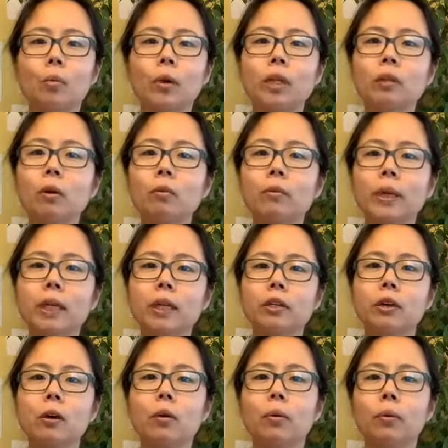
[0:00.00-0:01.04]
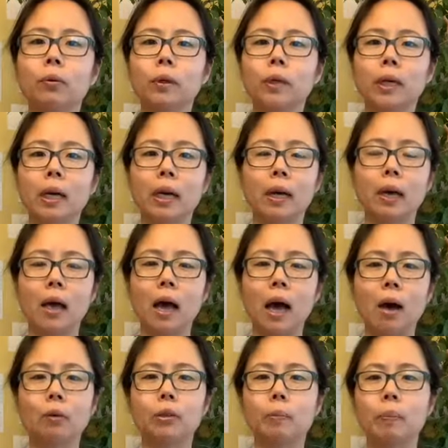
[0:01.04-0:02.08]
we don't really know
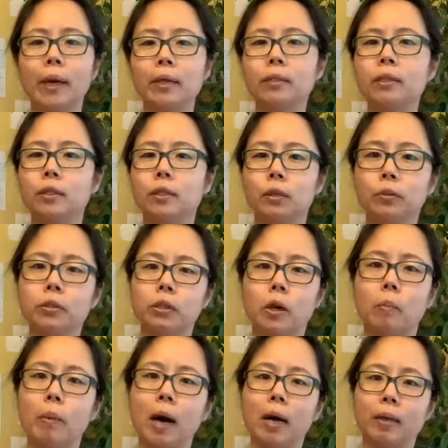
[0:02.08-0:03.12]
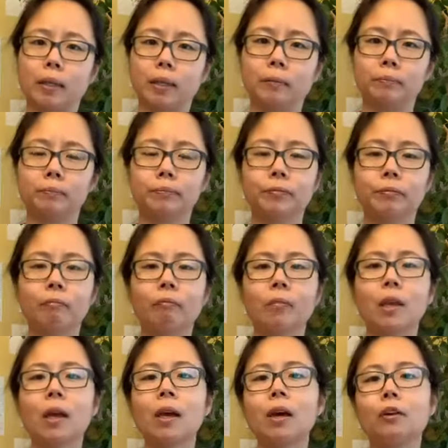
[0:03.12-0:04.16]
how to best use our body.
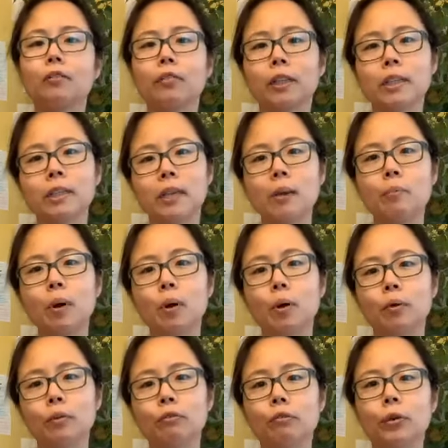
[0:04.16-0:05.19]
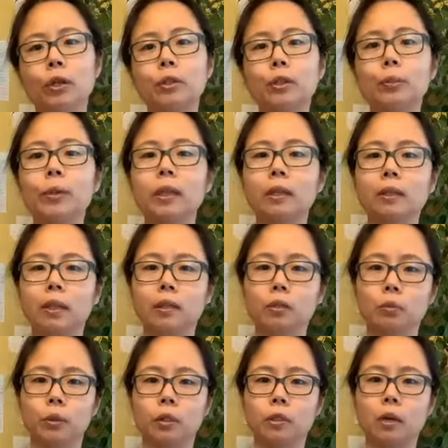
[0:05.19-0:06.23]
For example, if we're doing
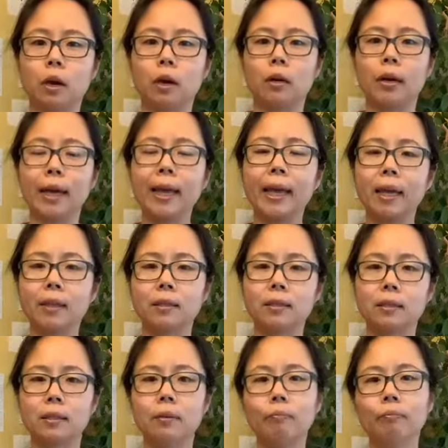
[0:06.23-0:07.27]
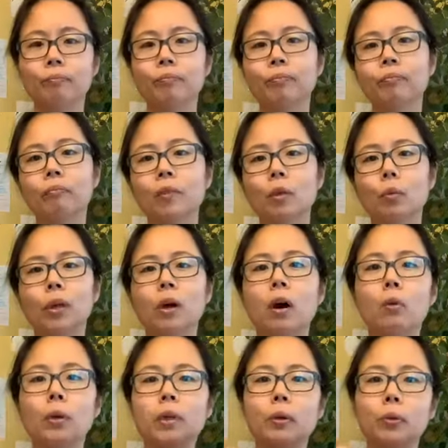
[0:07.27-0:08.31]
things with our hands,
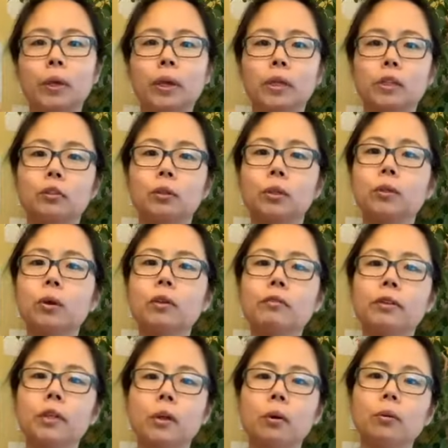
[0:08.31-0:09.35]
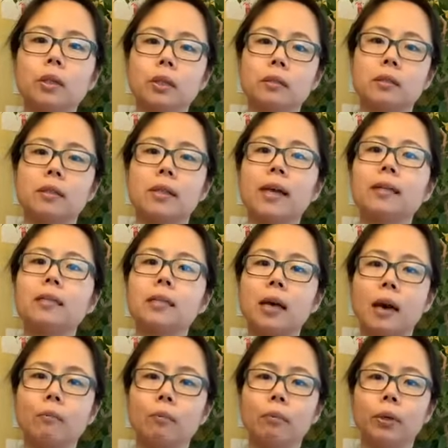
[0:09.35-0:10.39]
you don't even notice. Next
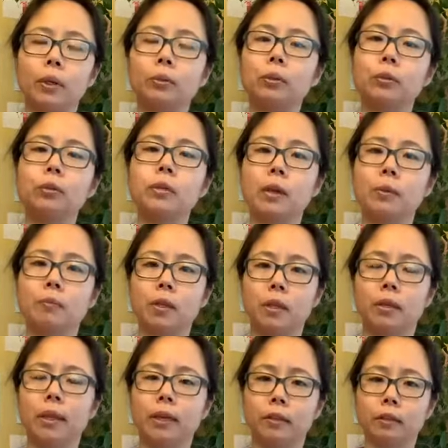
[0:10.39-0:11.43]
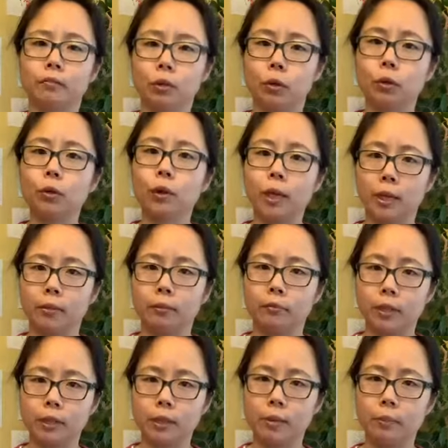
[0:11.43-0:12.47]
time when you do something, like if you're cooking,
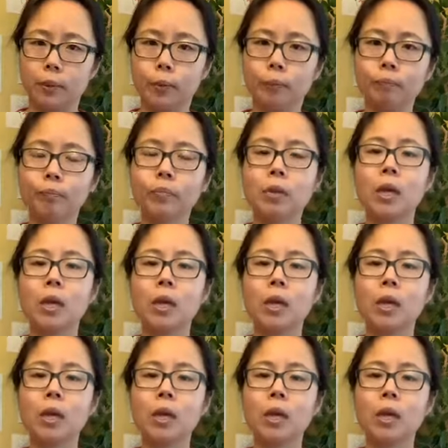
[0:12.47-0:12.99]
for example,